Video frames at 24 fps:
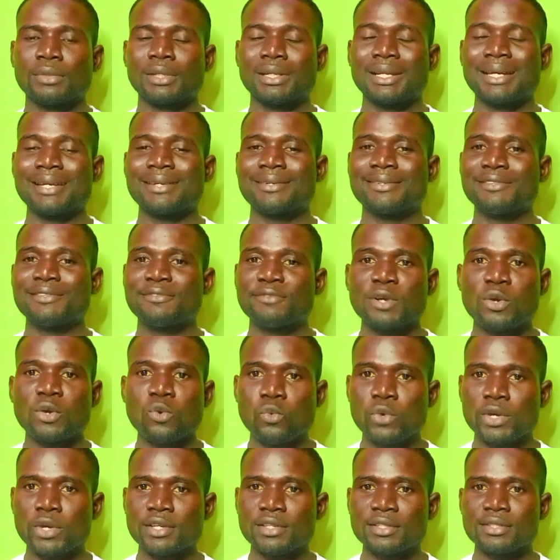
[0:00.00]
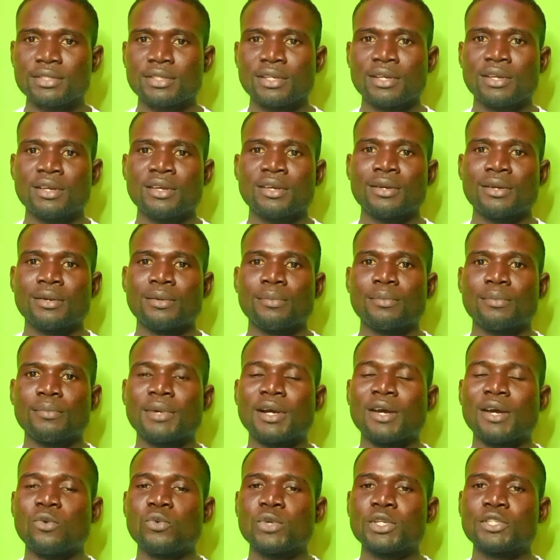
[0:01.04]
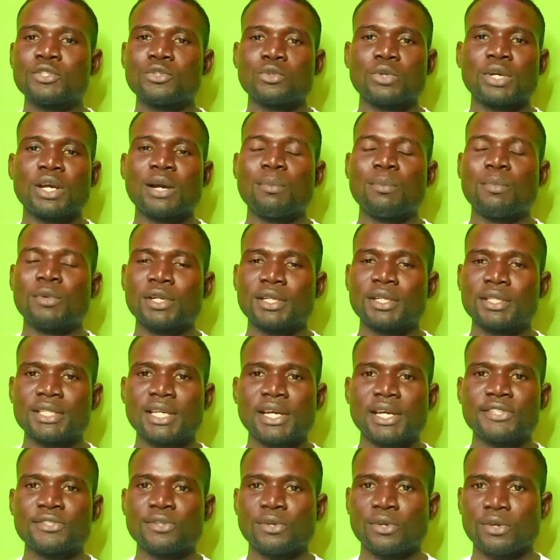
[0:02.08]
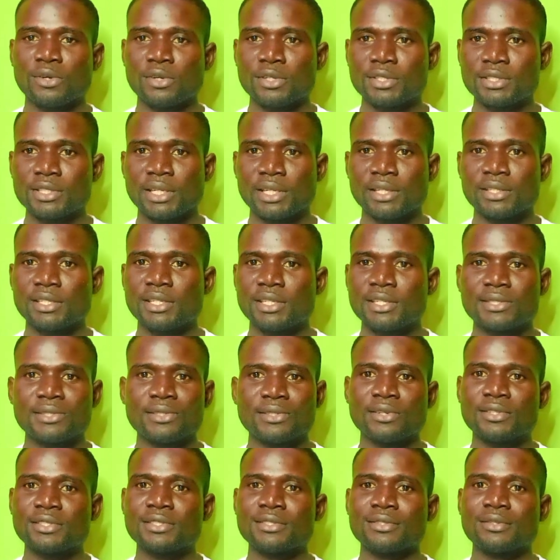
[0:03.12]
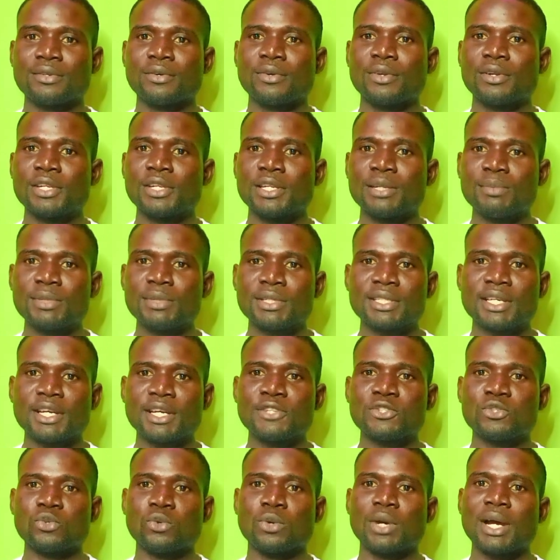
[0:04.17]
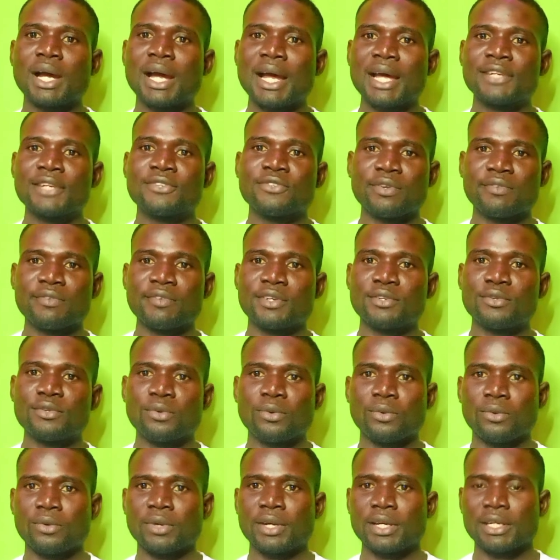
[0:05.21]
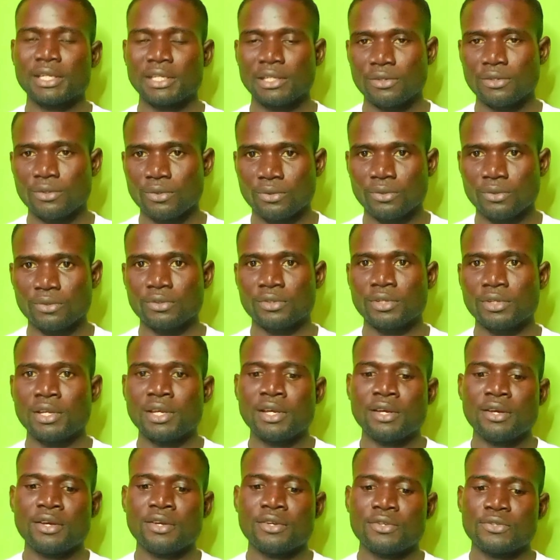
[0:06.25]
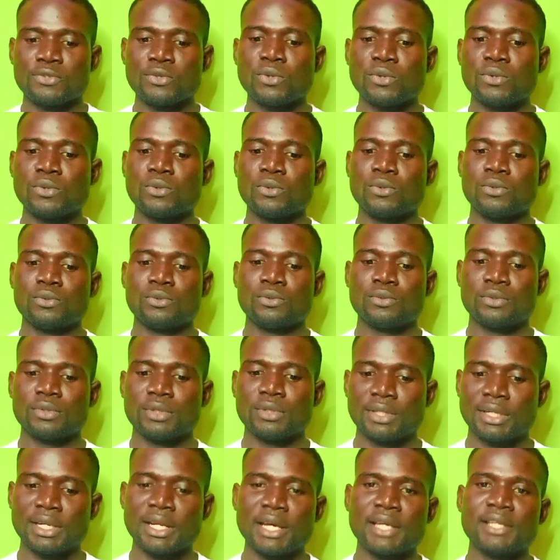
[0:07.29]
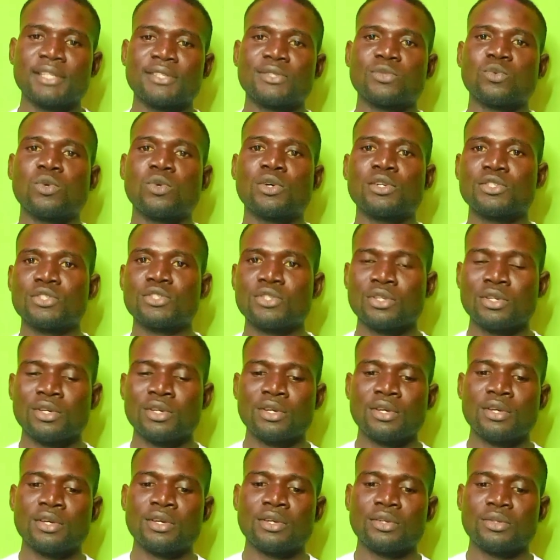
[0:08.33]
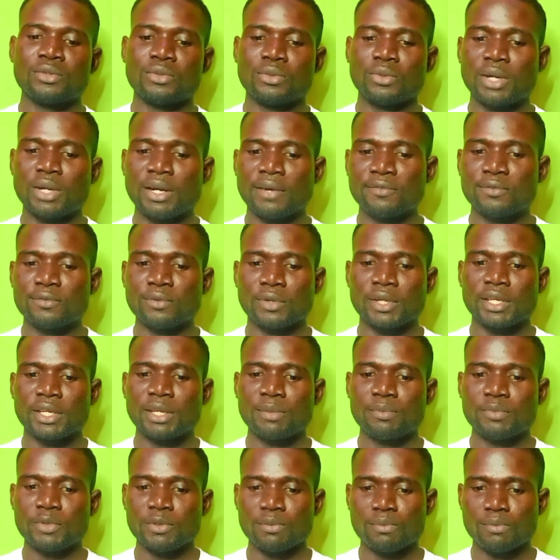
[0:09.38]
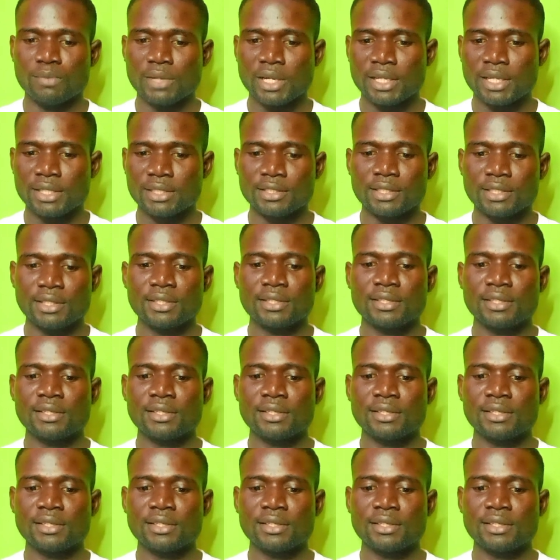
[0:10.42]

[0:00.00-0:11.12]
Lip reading: like different ways by which you can monetize your content. Is not limited to ad revenue alone. So that is what you have to keep in mind.